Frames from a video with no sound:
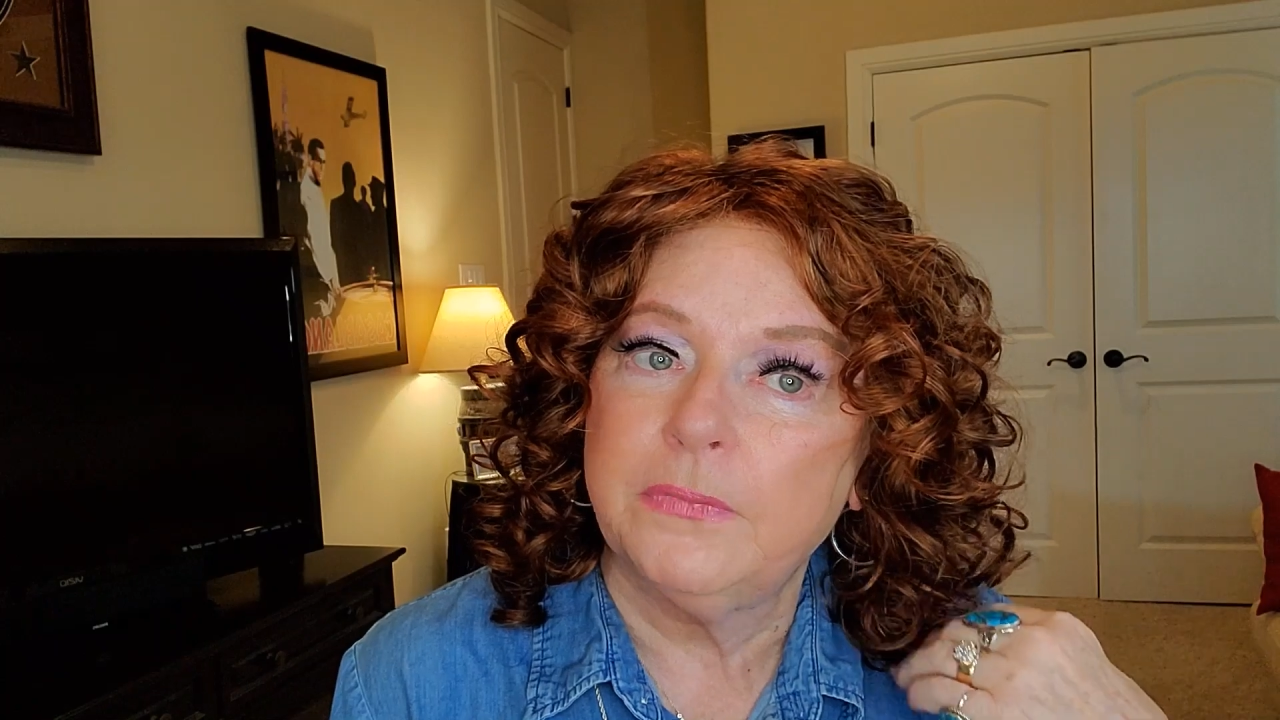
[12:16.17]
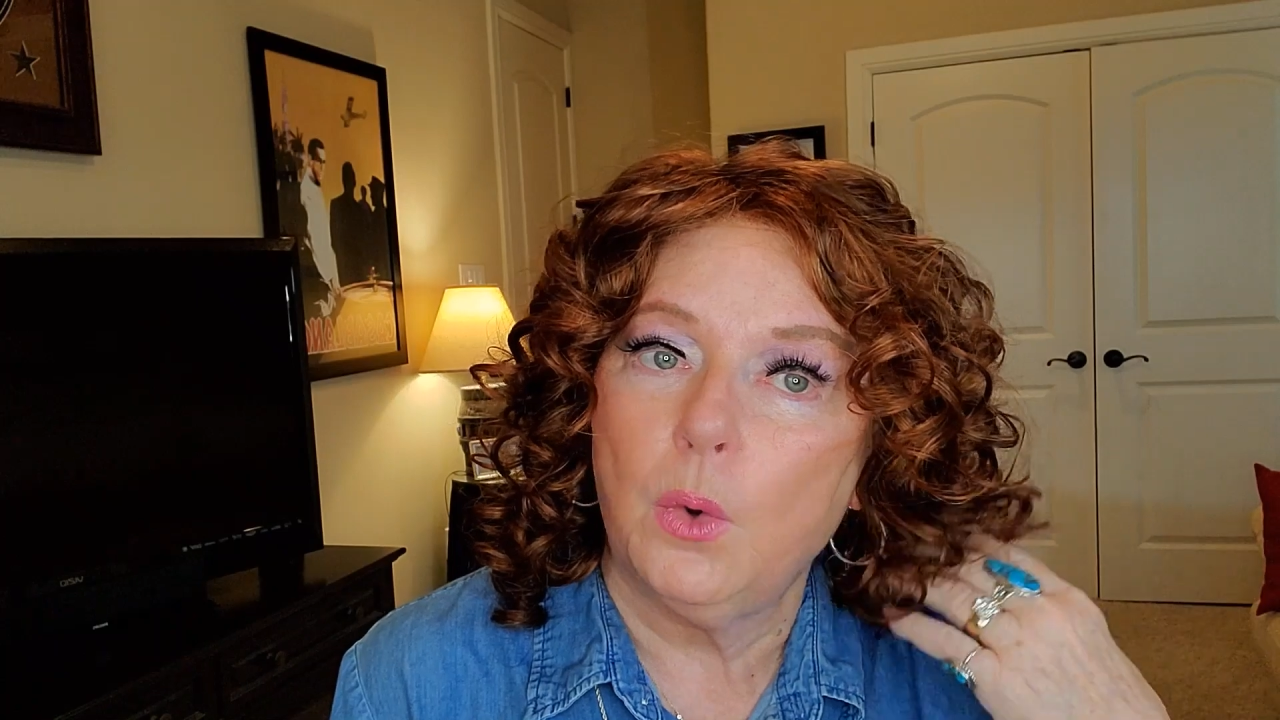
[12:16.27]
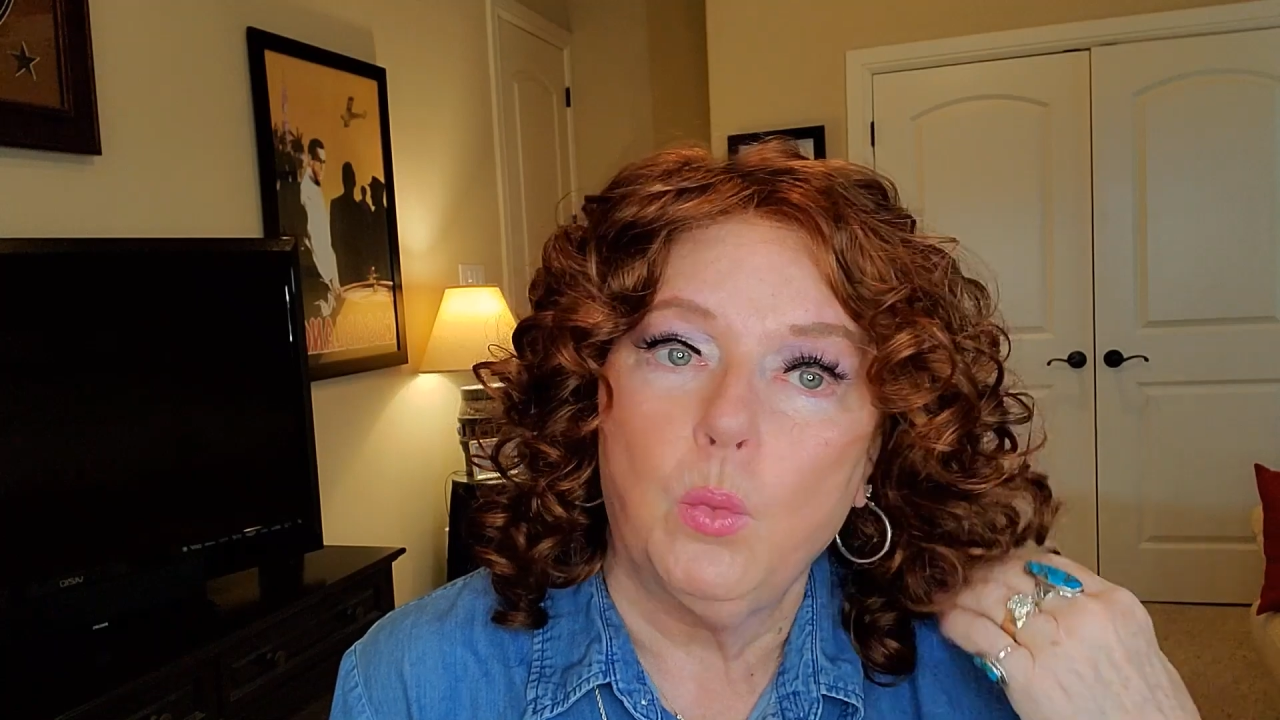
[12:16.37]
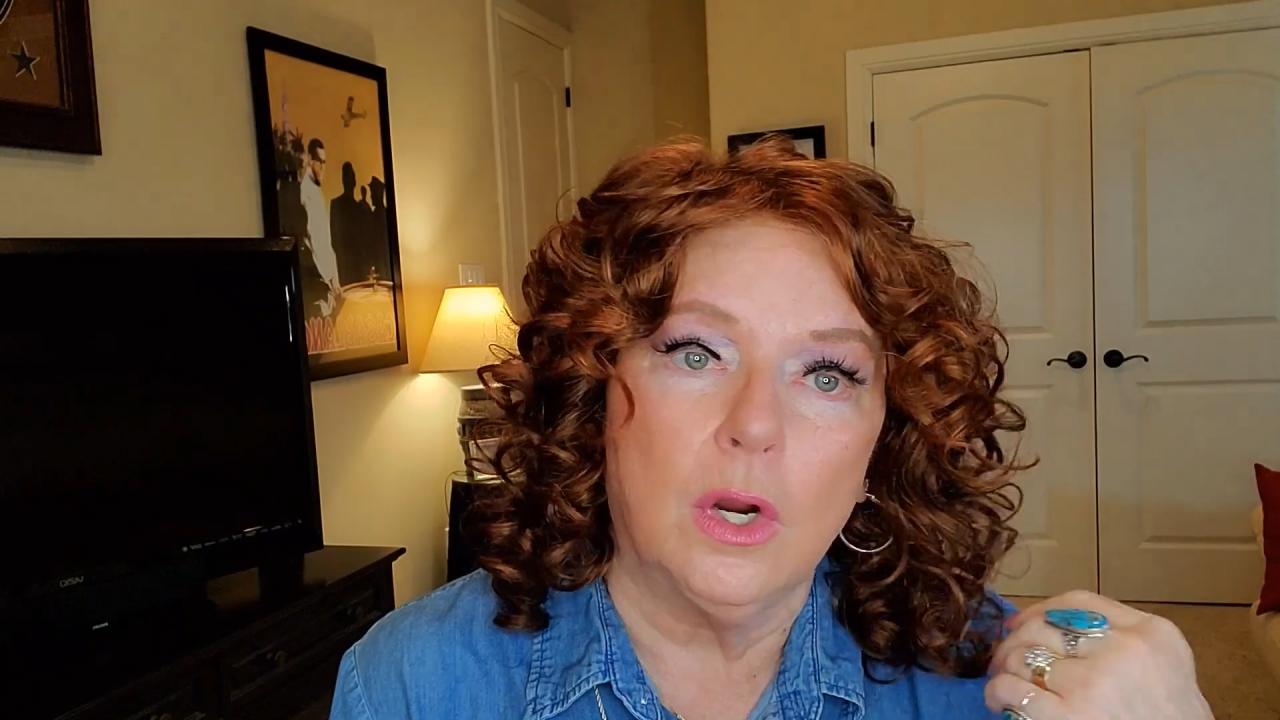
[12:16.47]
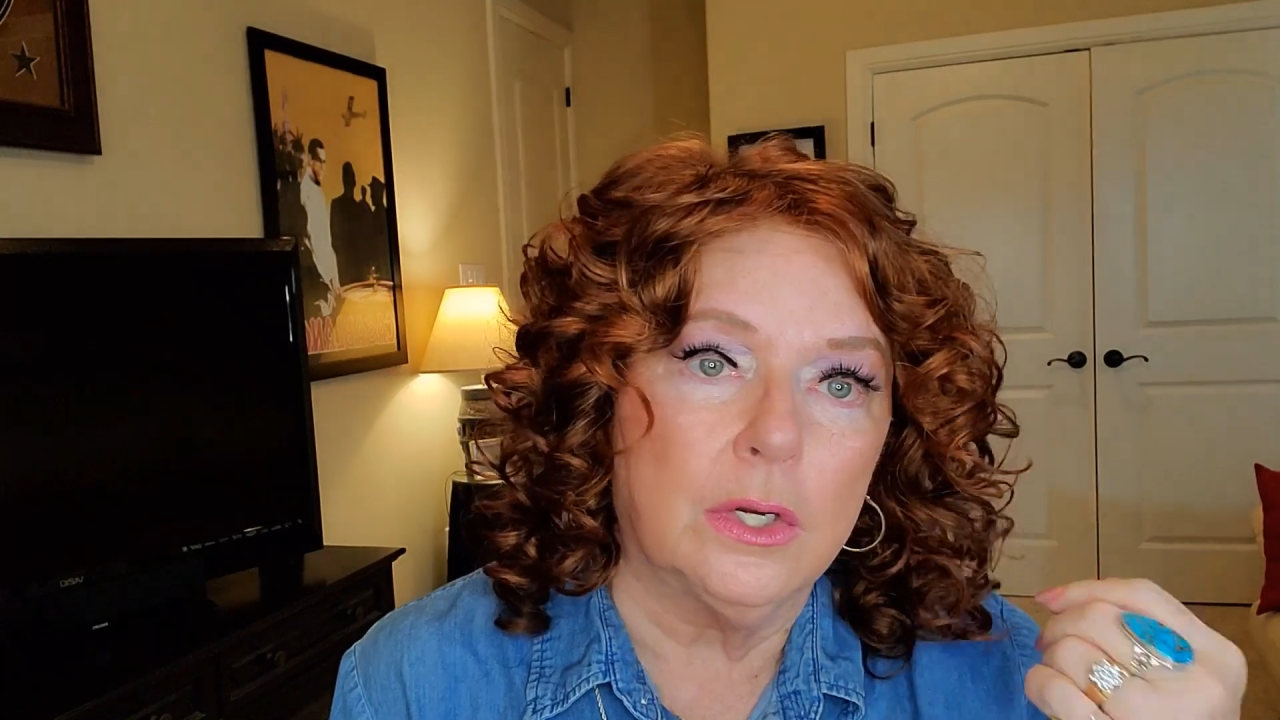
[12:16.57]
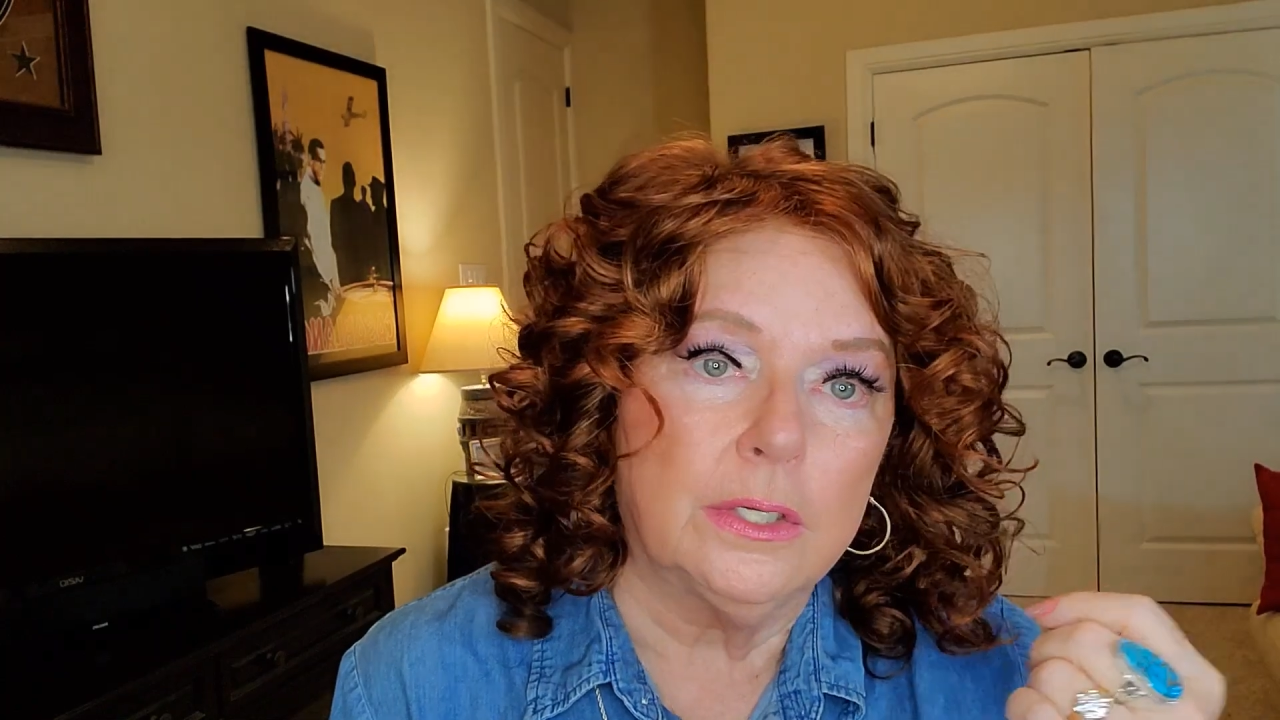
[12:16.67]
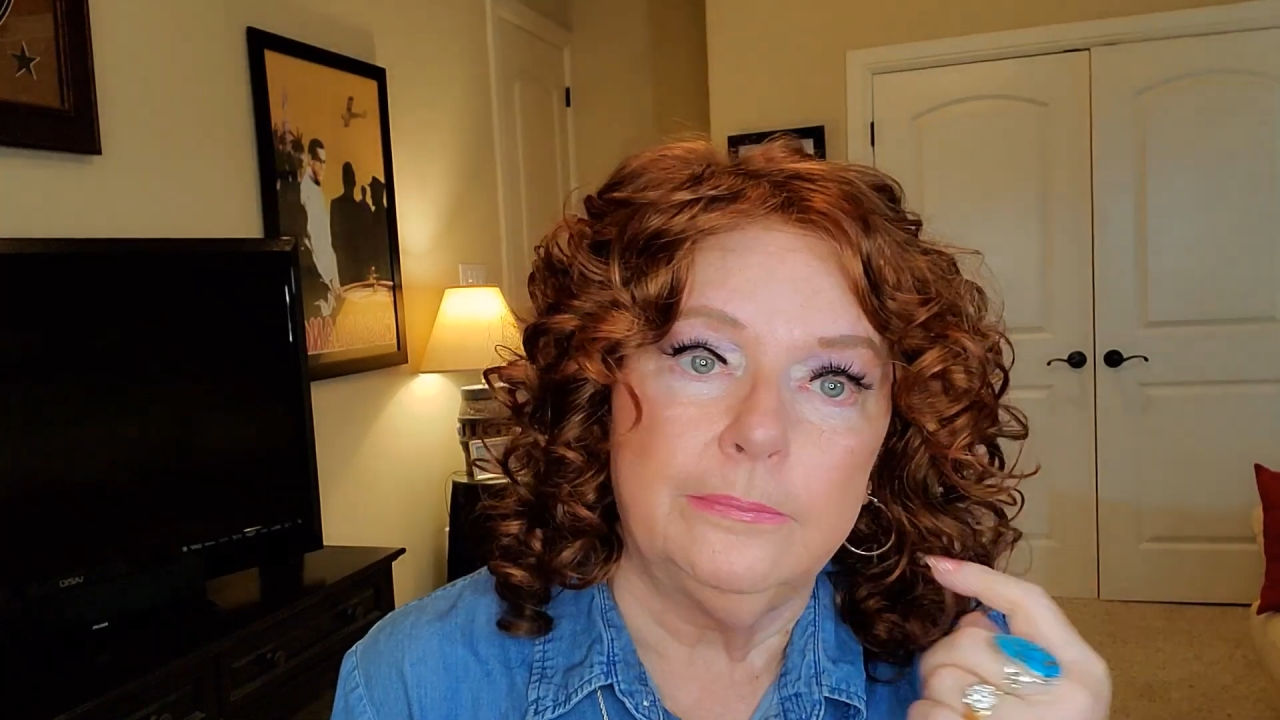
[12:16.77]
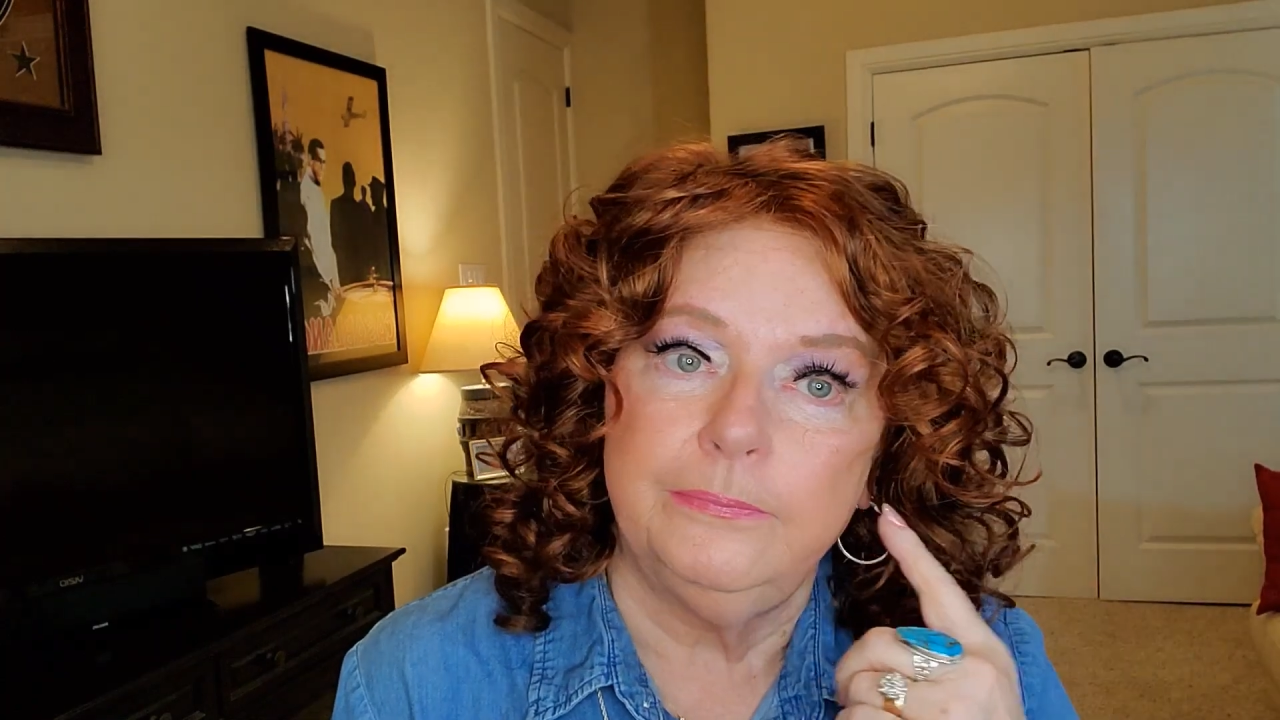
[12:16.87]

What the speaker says: work.